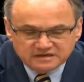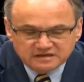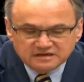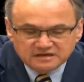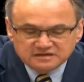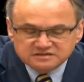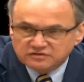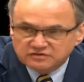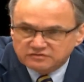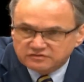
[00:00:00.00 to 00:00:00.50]

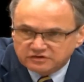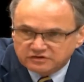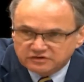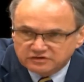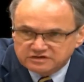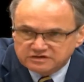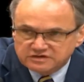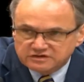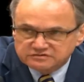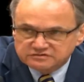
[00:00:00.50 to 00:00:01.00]
So the good
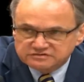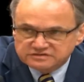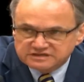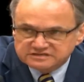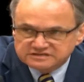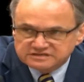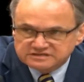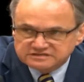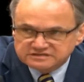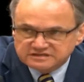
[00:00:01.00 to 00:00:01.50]
news
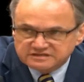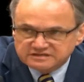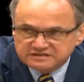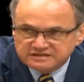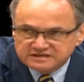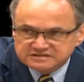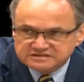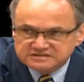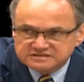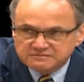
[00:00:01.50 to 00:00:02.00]
is that
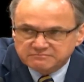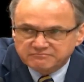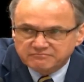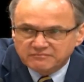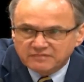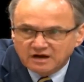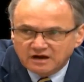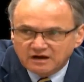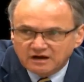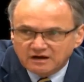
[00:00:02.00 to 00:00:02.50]
this
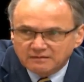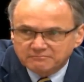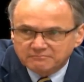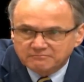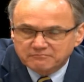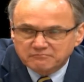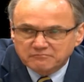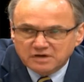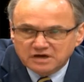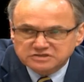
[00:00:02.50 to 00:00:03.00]

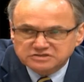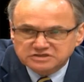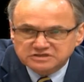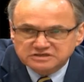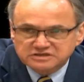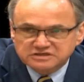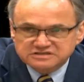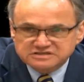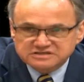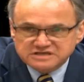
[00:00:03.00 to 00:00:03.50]
budget
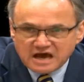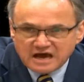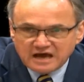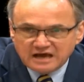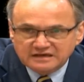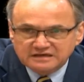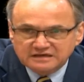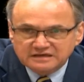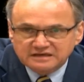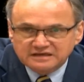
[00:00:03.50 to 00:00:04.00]
does not
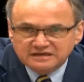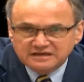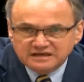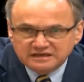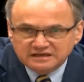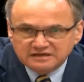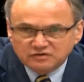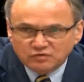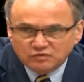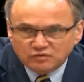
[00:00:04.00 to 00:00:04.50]

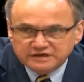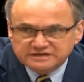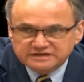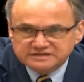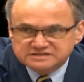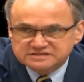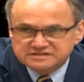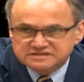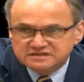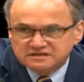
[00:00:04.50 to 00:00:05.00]

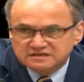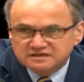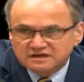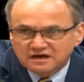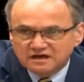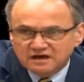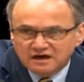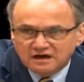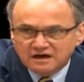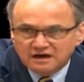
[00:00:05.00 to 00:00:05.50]
increase
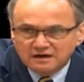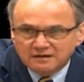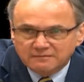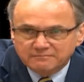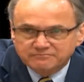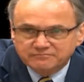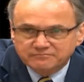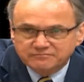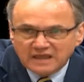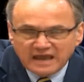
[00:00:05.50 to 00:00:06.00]

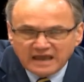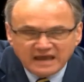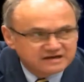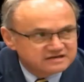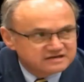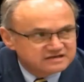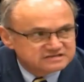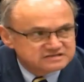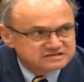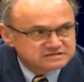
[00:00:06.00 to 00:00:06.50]

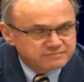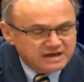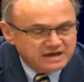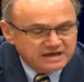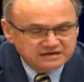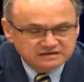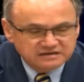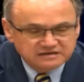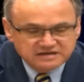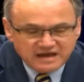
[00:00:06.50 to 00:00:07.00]

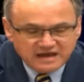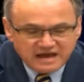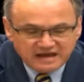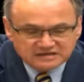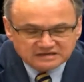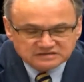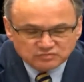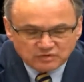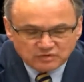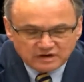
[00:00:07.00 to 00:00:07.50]
anticipated
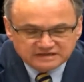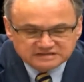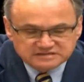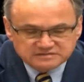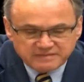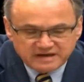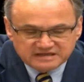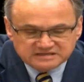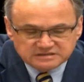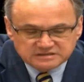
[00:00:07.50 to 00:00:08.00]
tax rates
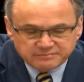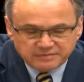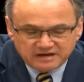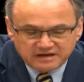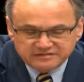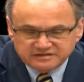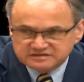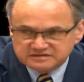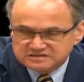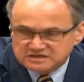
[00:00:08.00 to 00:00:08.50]
based upon
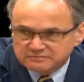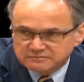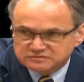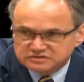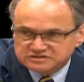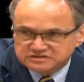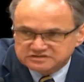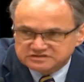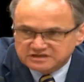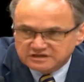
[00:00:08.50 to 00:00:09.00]
the
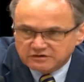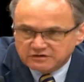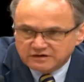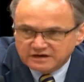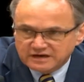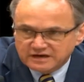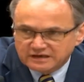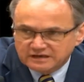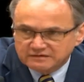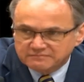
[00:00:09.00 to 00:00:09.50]
assumptions that are in it.